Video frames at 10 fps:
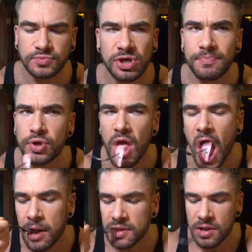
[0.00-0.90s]
Simple,
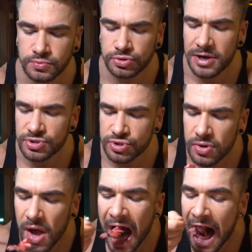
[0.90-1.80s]
tried and true.